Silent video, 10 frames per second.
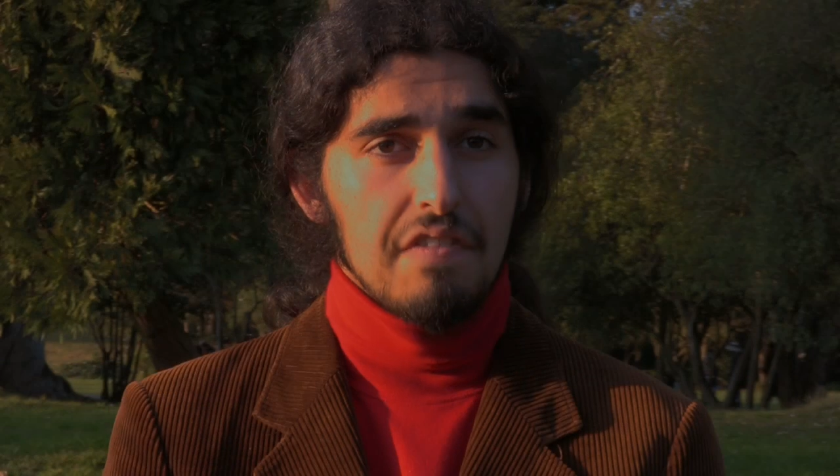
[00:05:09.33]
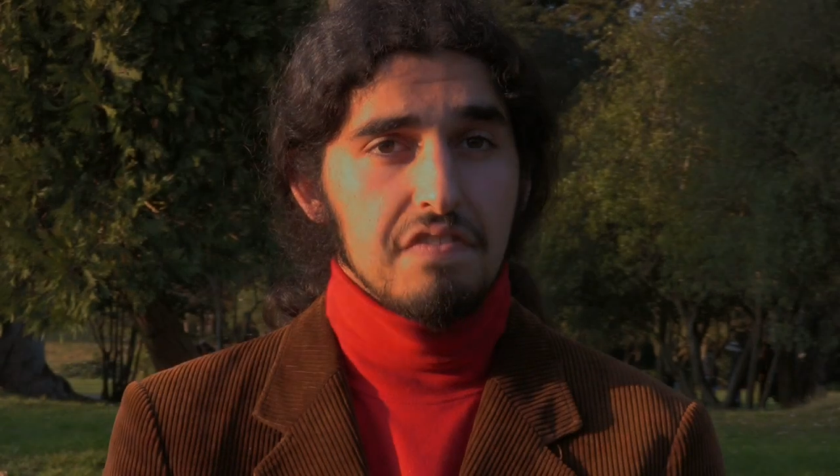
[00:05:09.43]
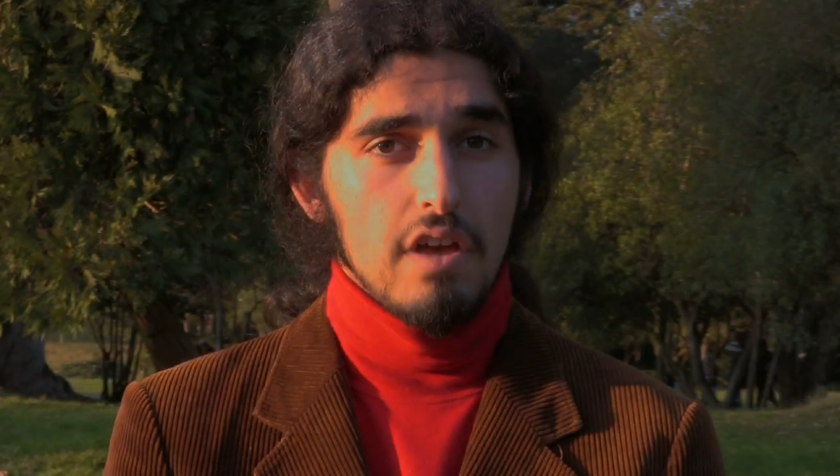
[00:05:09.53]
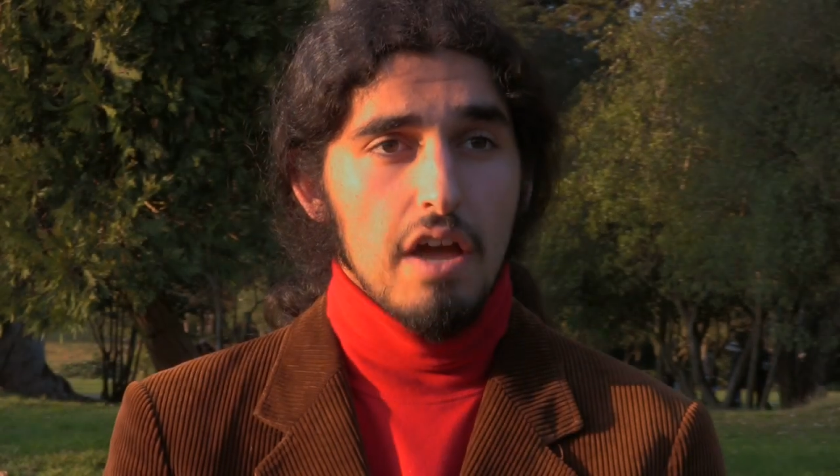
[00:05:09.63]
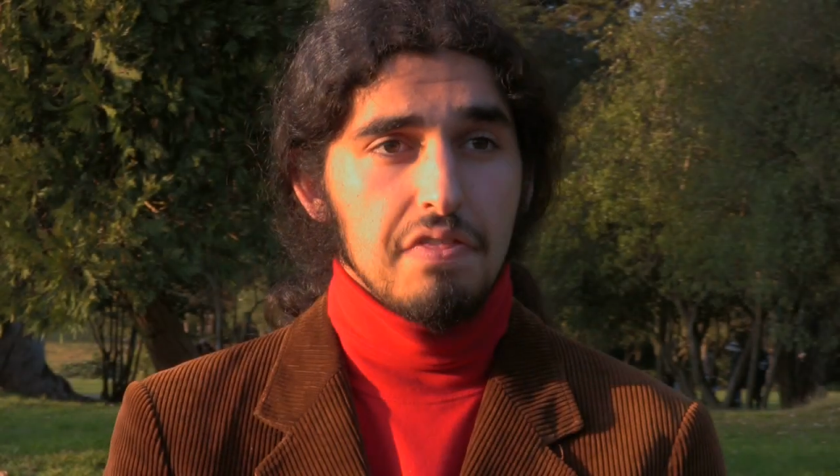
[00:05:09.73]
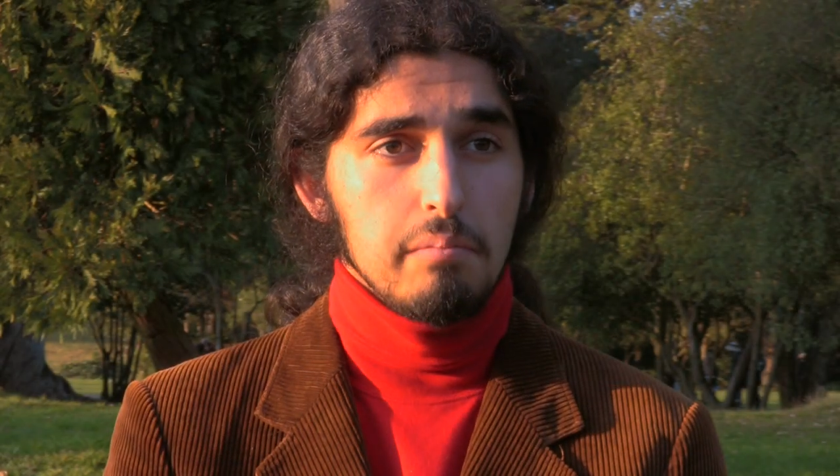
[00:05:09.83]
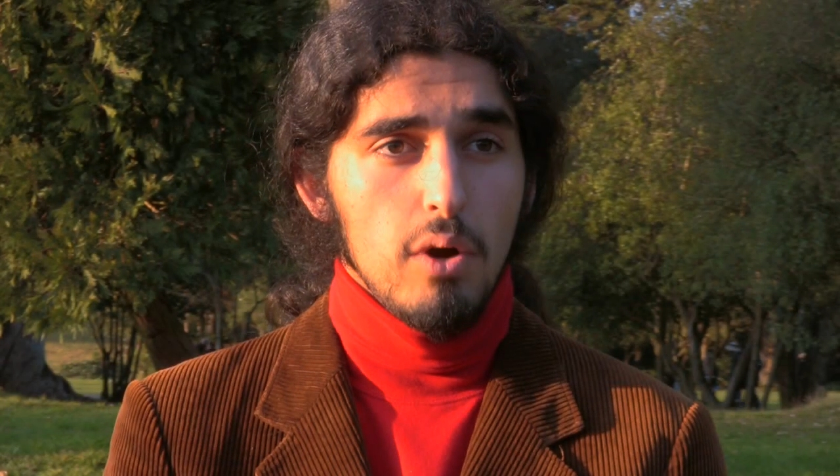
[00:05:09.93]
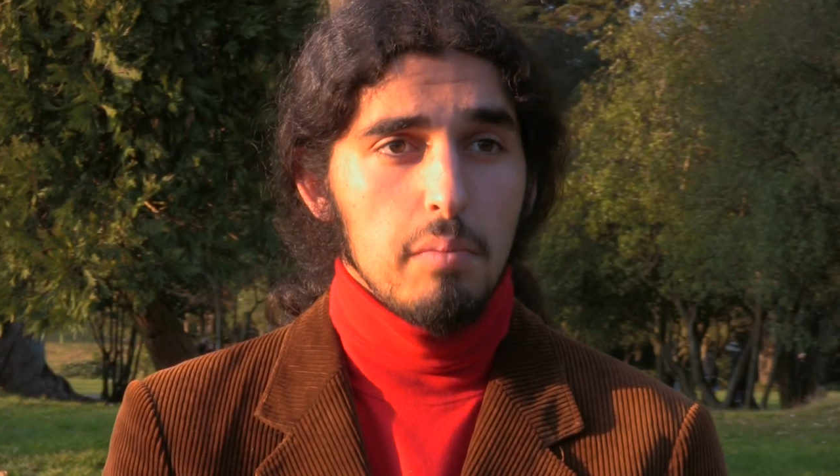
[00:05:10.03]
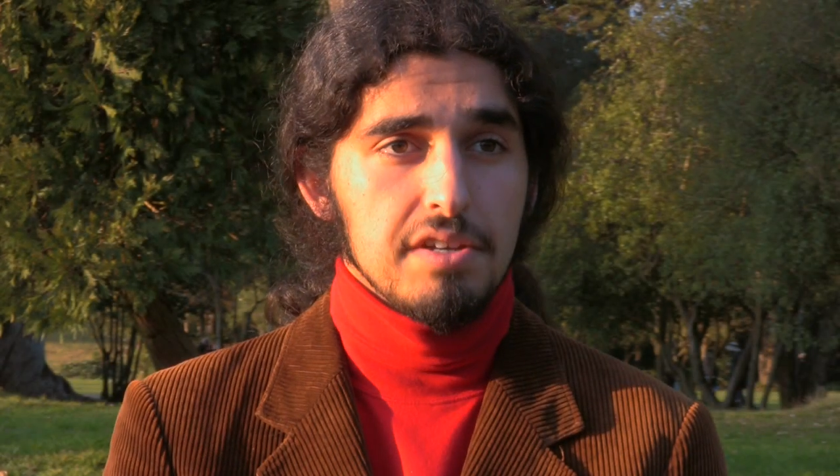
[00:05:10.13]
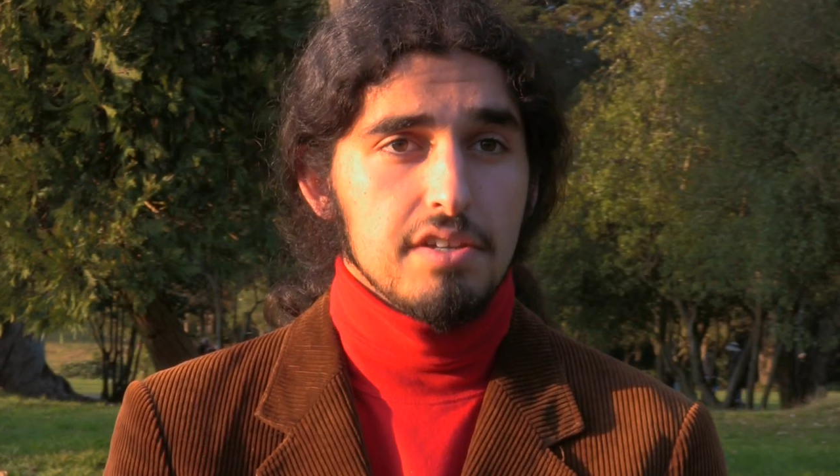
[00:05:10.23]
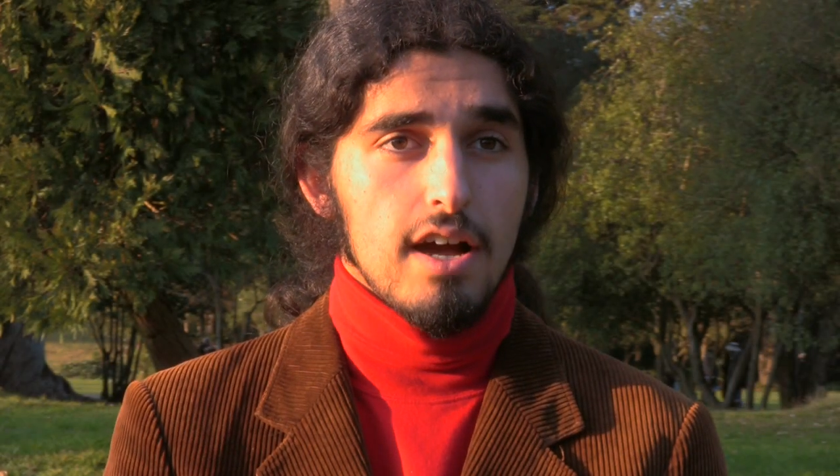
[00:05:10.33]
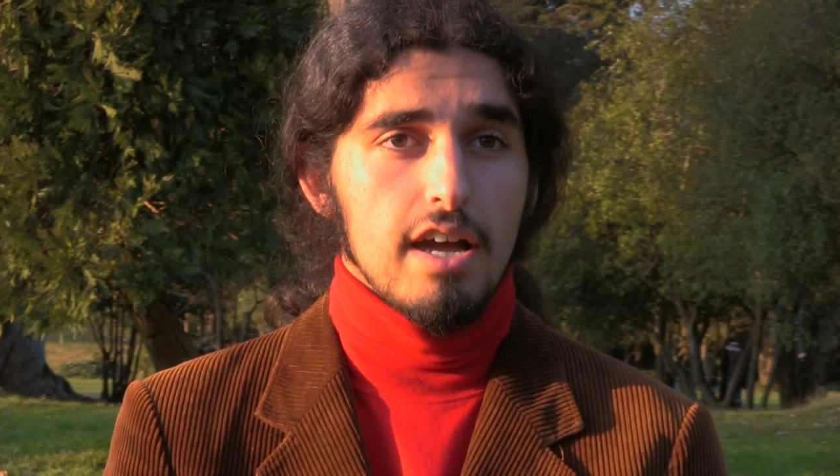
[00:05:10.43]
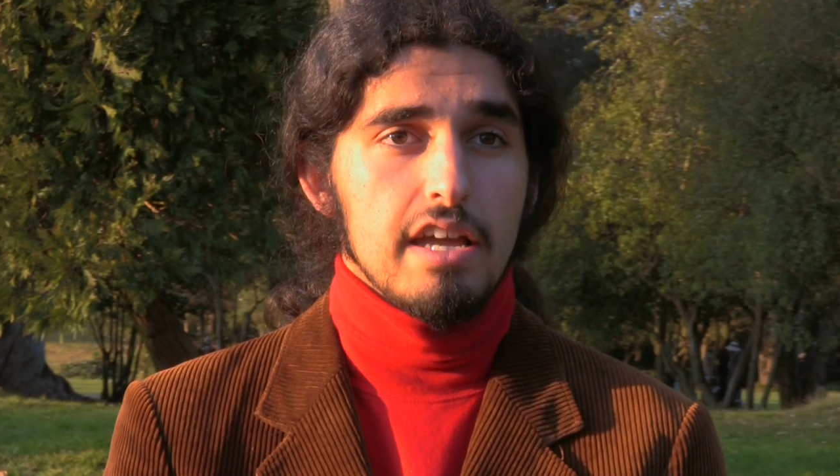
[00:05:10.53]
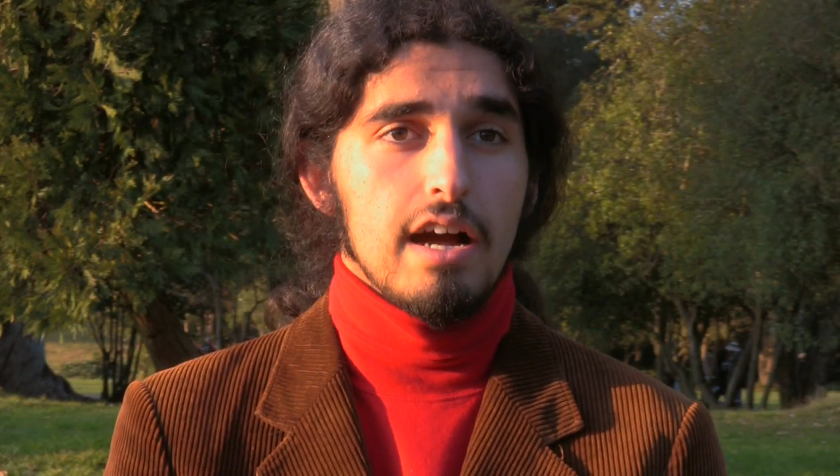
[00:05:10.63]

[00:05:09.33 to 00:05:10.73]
at, at the moment, I,